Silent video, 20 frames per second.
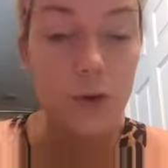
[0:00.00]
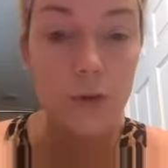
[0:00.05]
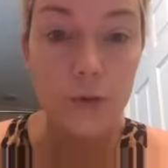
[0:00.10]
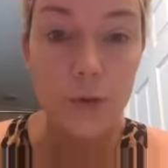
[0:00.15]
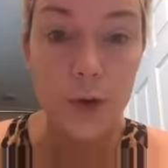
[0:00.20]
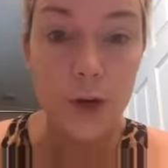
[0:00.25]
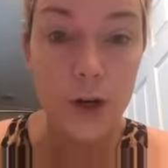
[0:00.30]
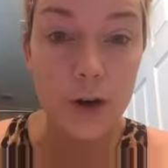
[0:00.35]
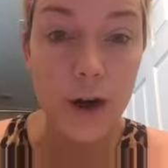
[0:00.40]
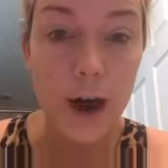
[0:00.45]
for
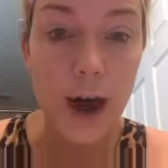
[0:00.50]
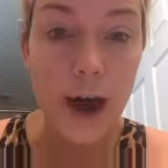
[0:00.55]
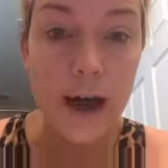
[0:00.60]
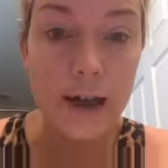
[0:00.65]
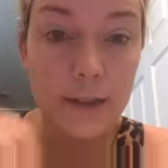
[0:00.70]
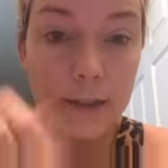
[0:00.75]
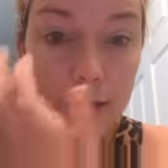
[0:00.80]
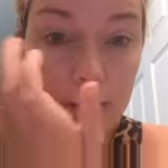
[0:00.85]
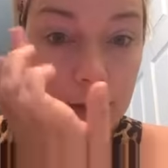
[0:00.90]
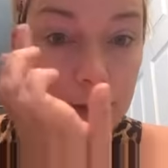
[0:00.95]
your
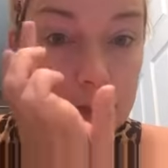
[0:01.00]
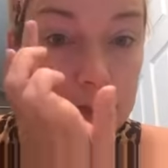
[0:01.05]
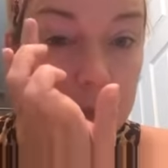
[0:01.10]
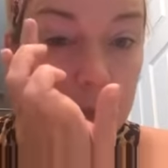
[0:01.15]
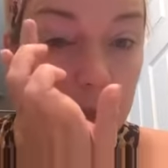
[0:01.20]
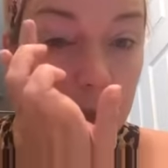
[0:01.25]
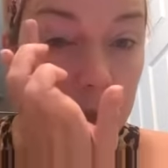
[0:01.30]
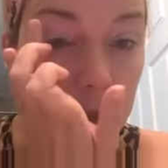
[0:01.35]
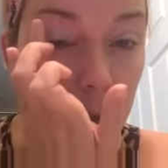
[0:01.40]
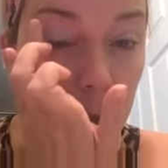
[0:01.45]
eyelids.
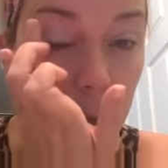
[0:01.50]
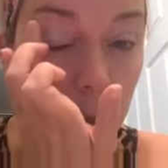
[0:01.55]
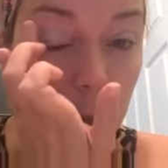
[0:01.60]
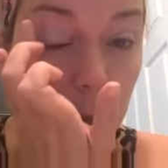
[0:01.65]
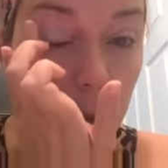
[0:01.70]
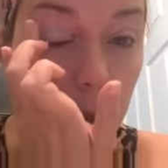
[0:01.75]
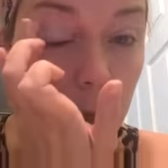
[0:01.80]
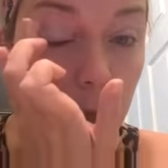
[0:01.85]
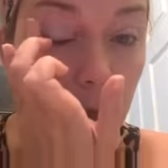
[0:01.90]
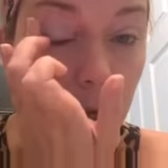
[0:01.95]
You
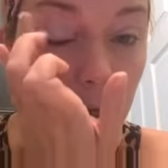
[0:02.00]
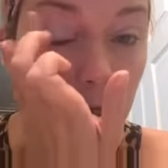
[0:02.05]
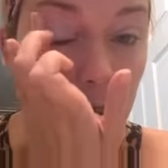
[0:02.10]
put a